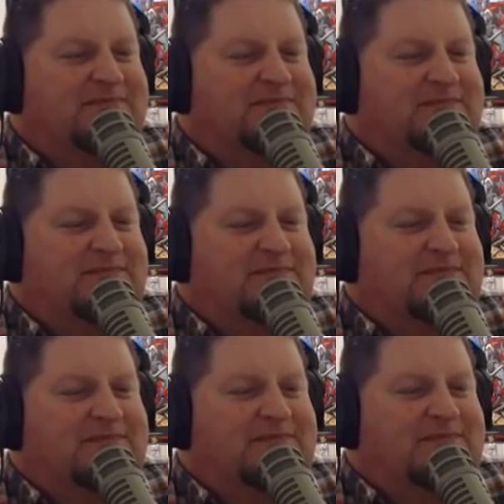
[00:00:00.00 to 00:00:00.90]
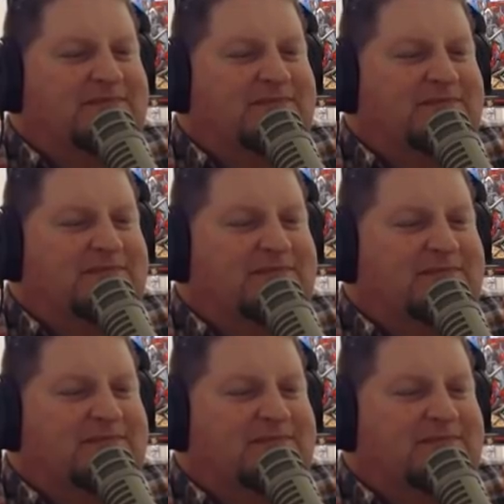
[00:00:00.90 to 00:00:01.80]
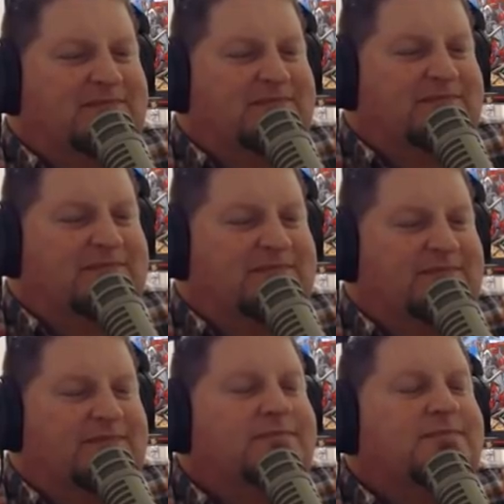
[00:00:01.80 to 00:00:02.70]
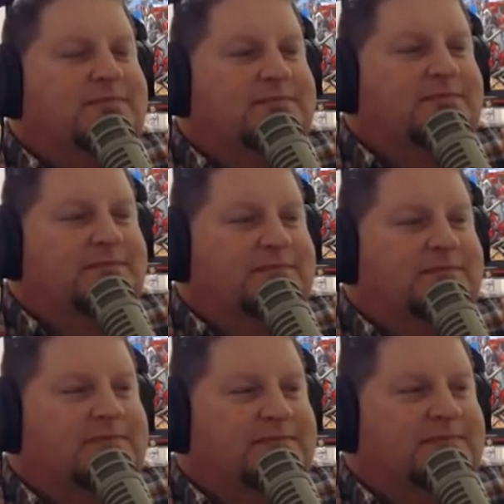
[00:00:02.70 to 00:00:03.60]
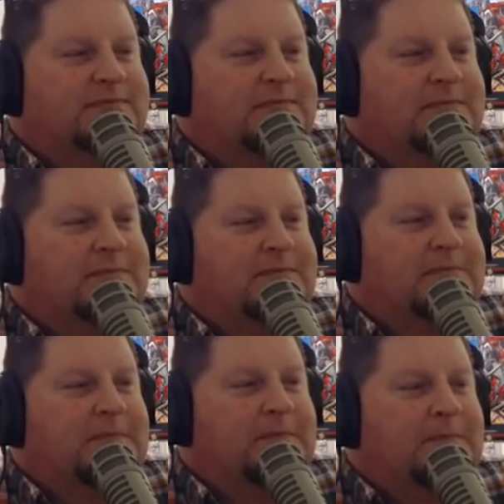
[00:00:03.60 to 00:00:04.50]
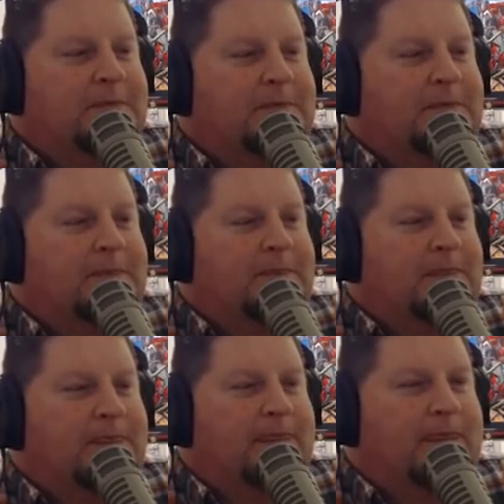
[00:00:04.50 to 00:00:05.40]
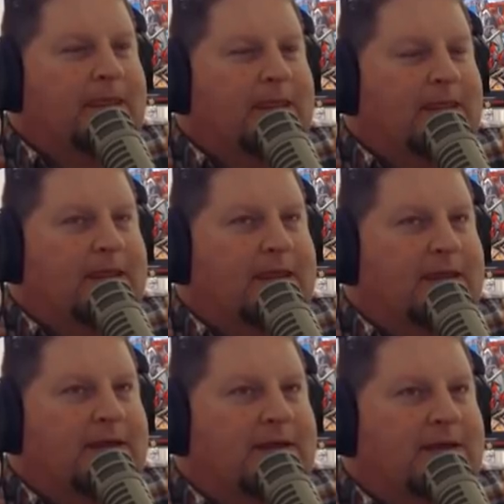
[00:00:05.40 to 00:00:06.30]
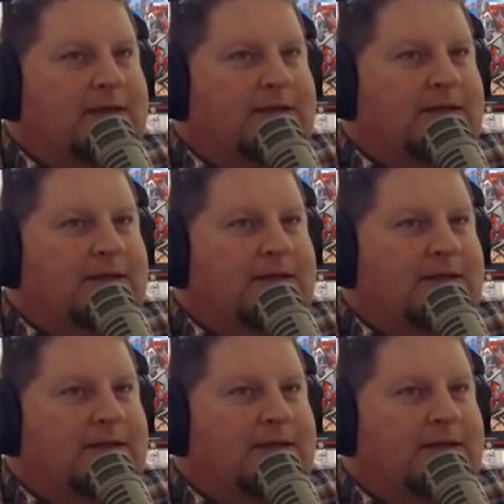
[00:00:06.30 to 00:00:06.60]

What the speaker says: (not speaking)